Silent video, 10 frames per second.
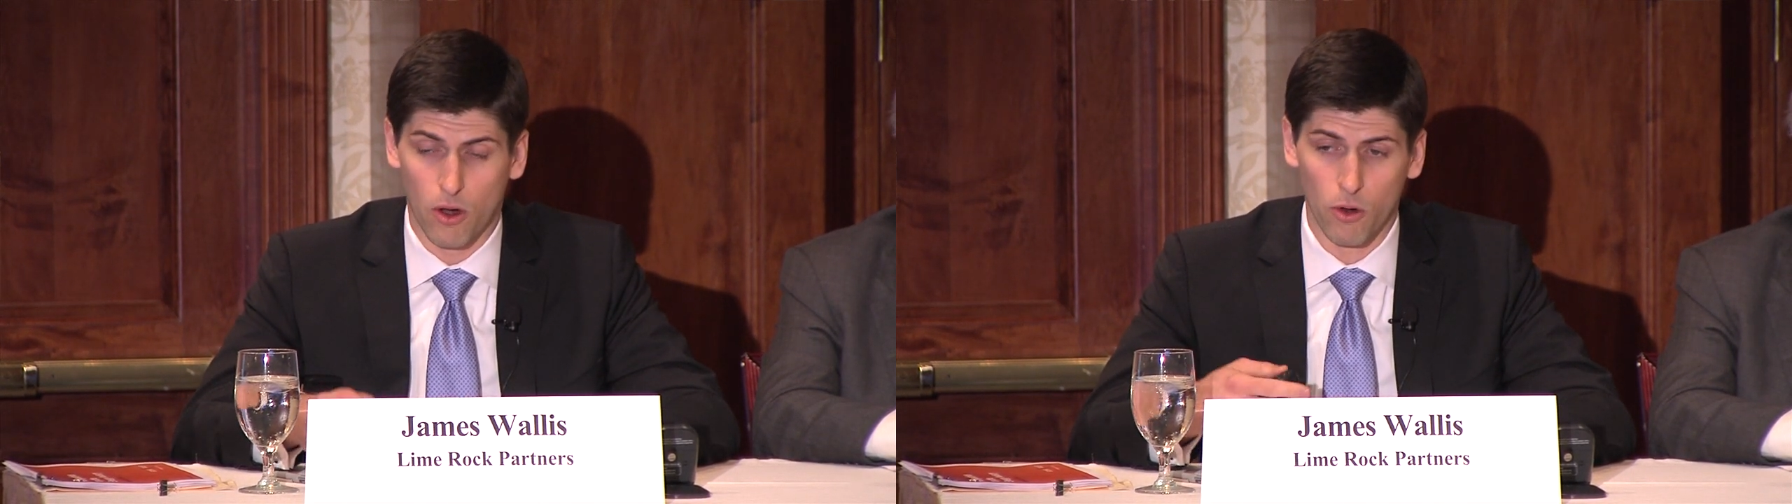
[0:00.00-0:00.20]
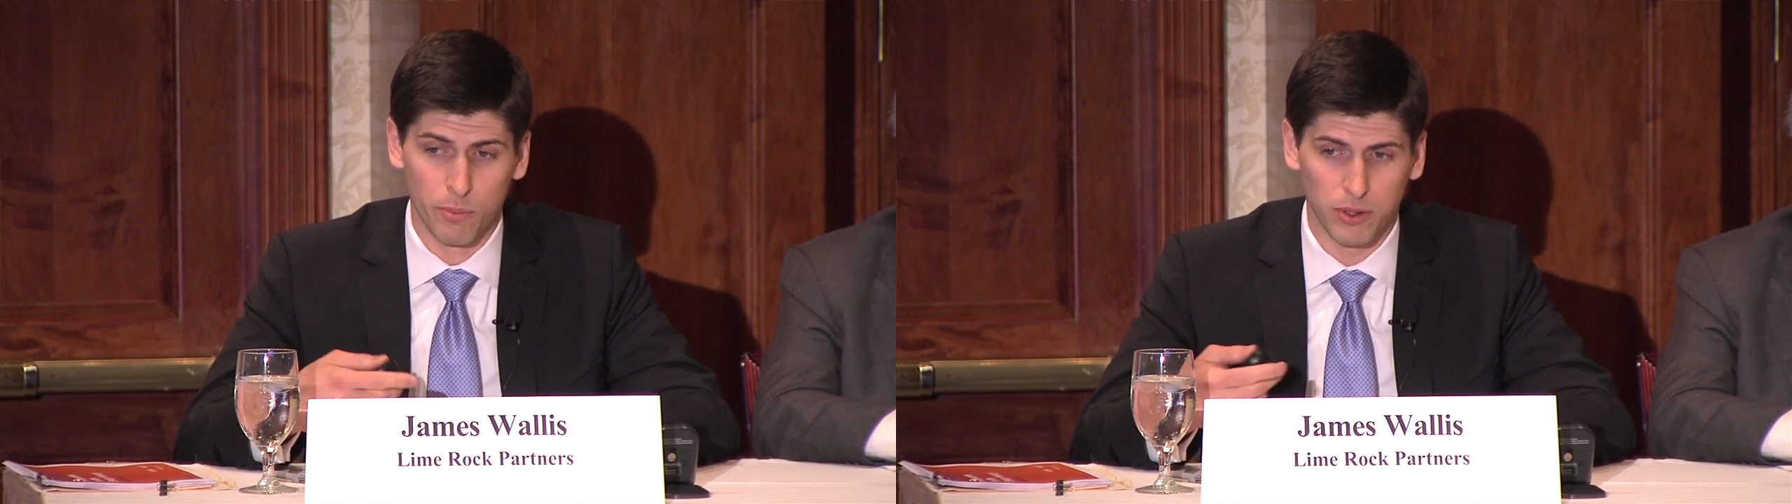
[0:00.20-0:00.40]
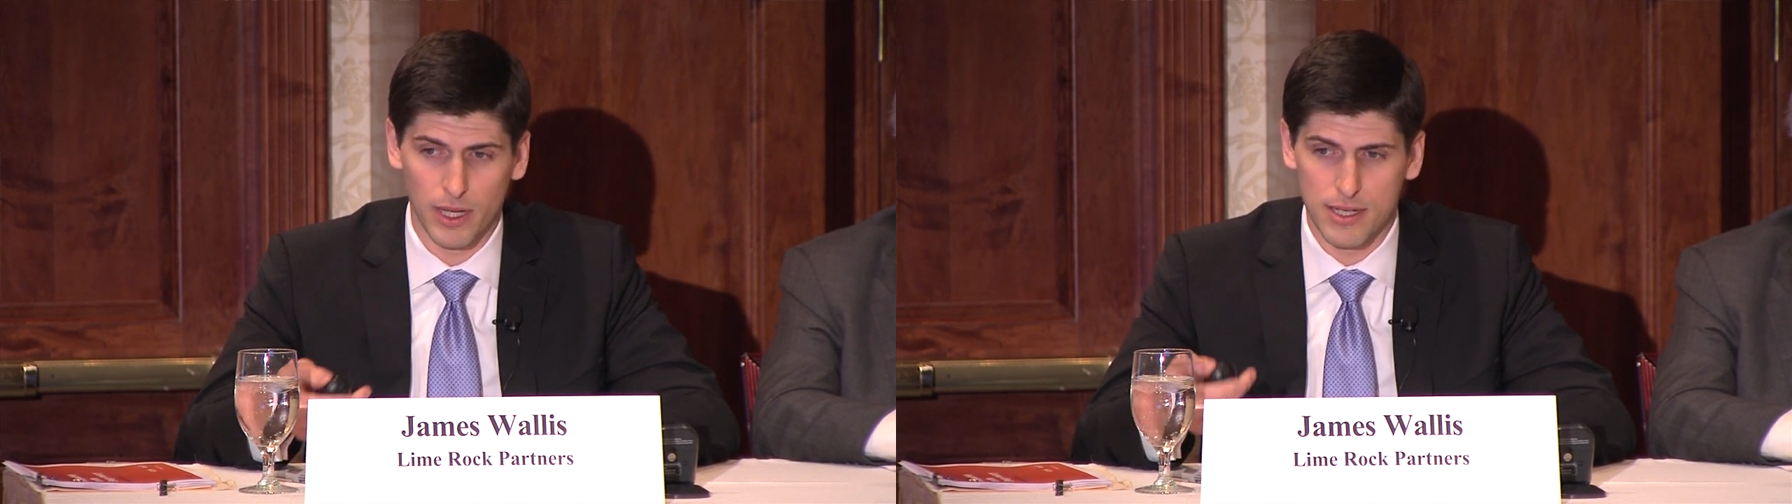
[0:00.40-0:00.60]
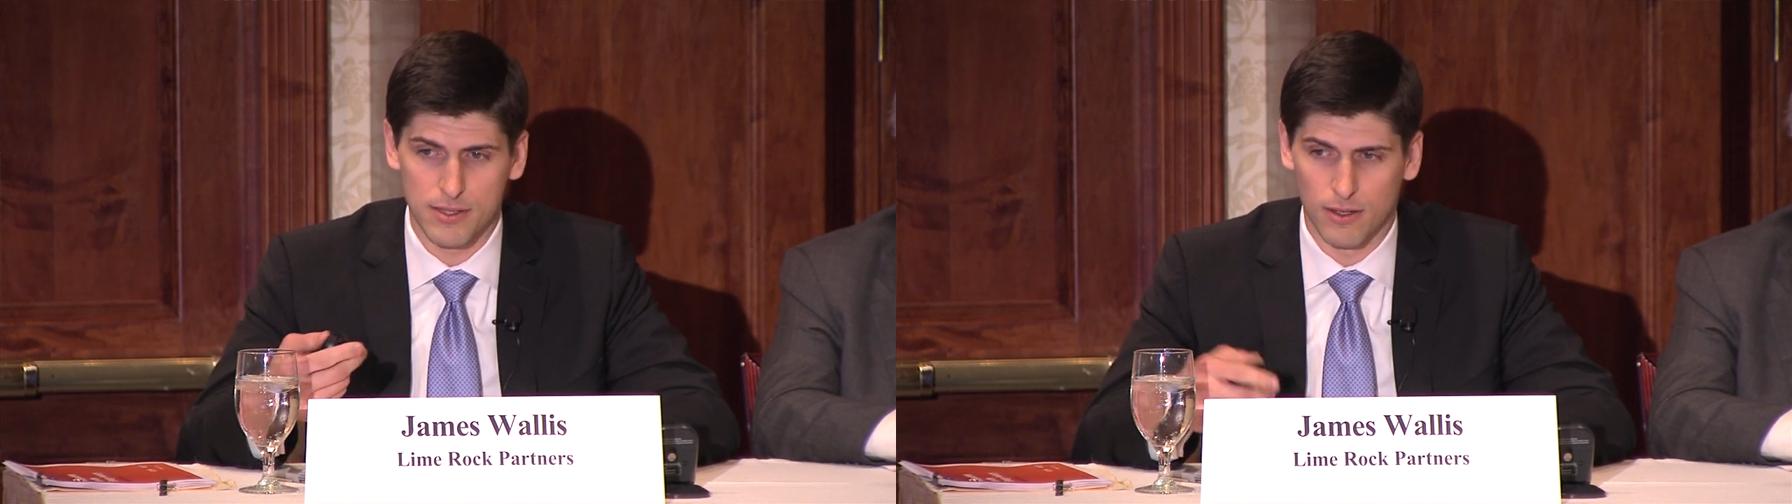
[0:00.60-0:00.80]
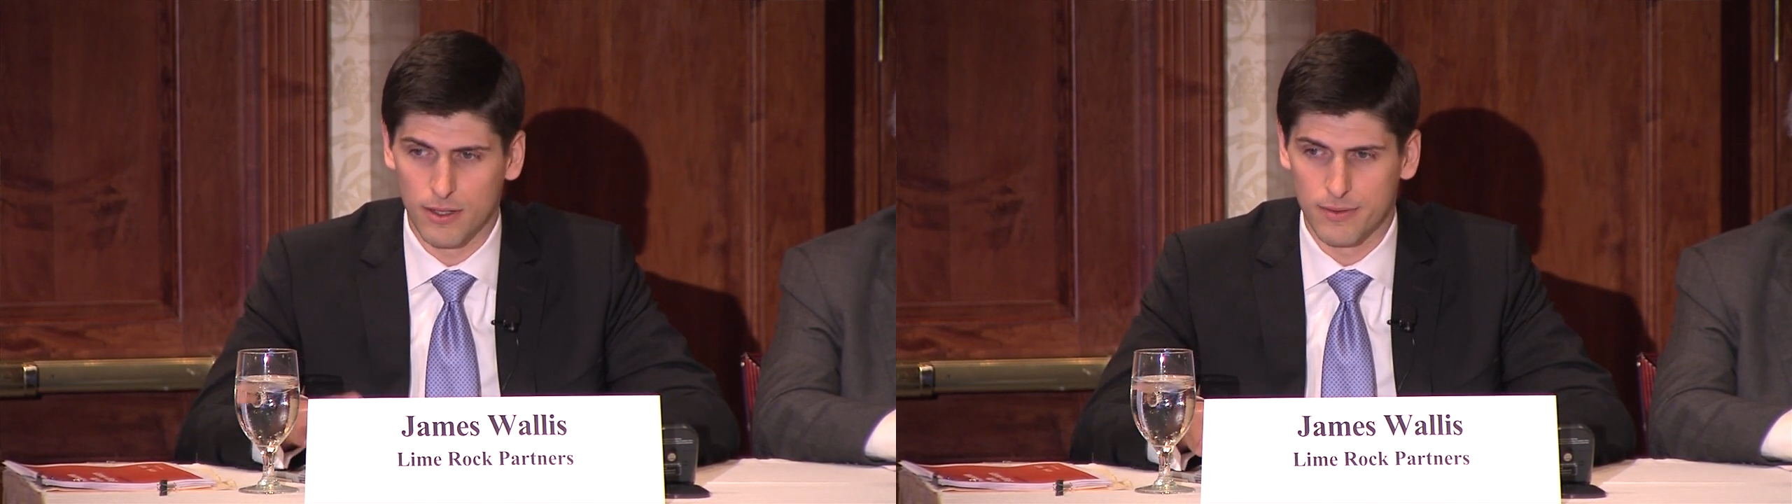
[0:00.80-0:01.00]
old
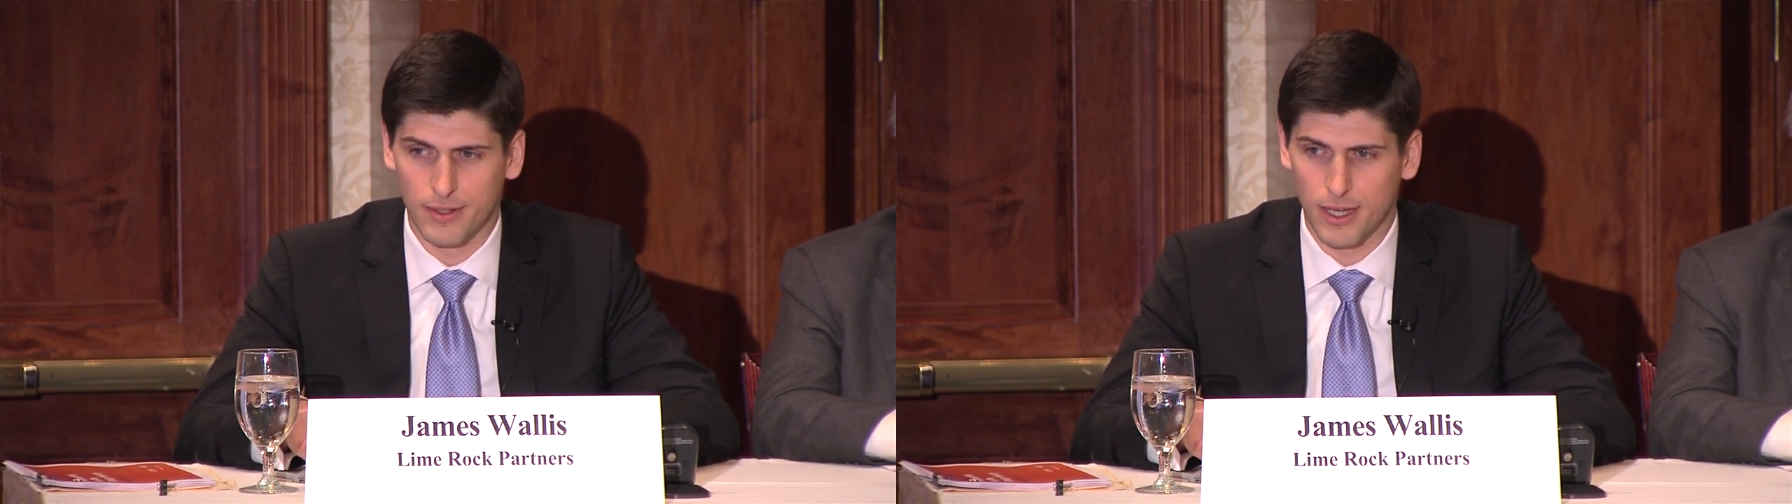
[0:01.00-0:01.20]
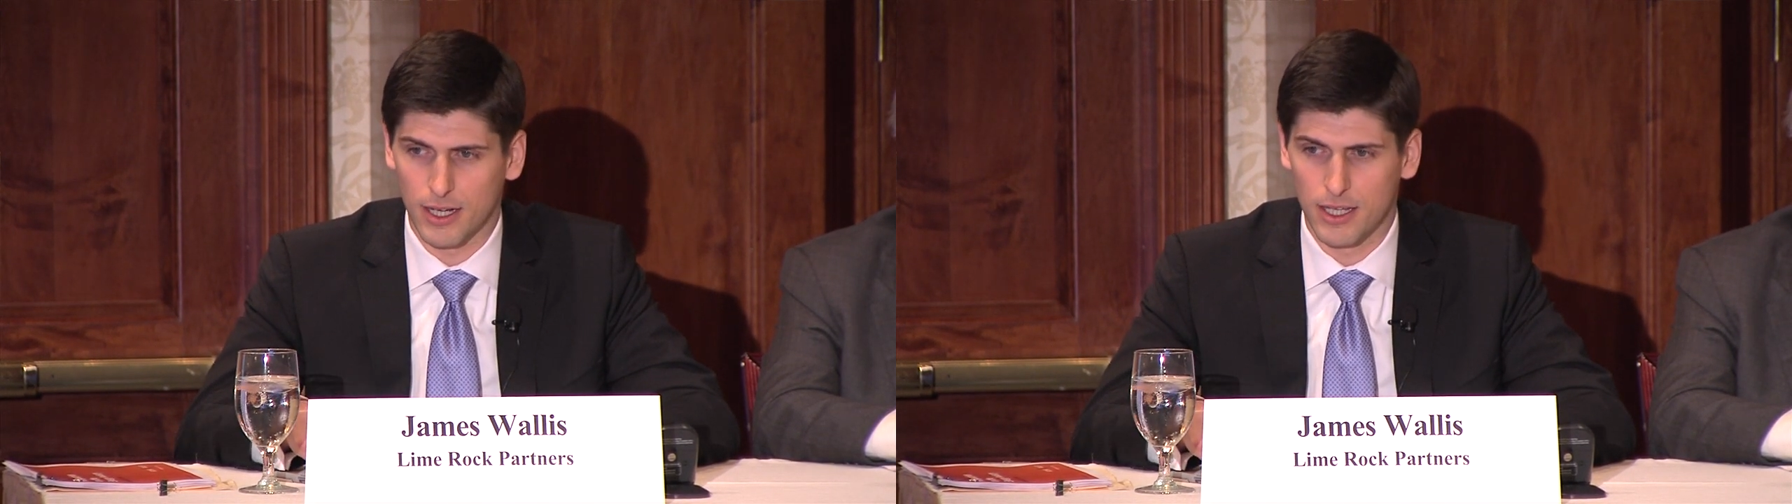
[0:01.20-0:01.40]
plays that are kind